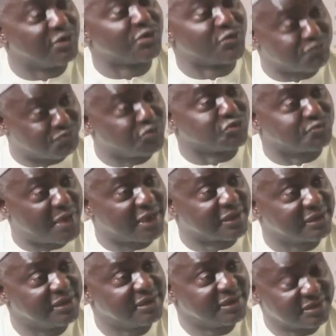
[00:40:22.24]
be a lot of
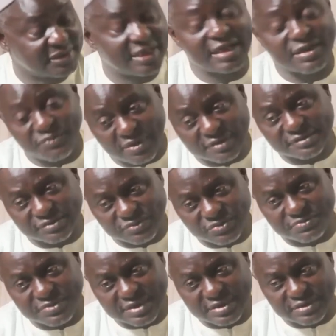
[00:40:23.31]
pushback. Yeah, once
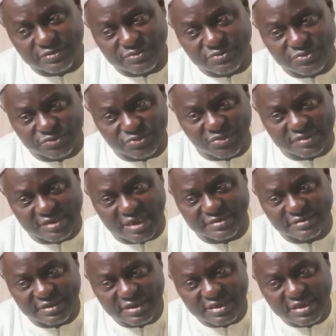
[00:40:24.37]
you begin to do society.
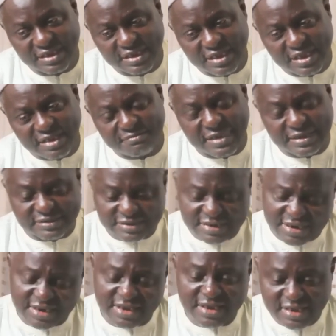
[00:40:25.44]

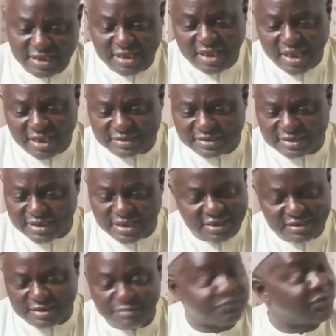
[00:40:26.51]

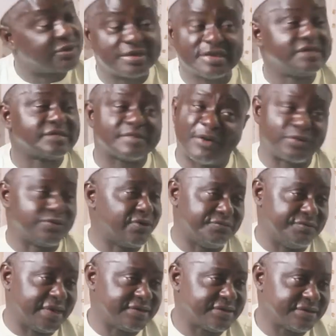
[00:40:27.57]
But it's our
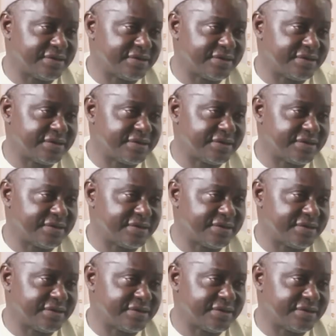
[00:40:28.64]
government,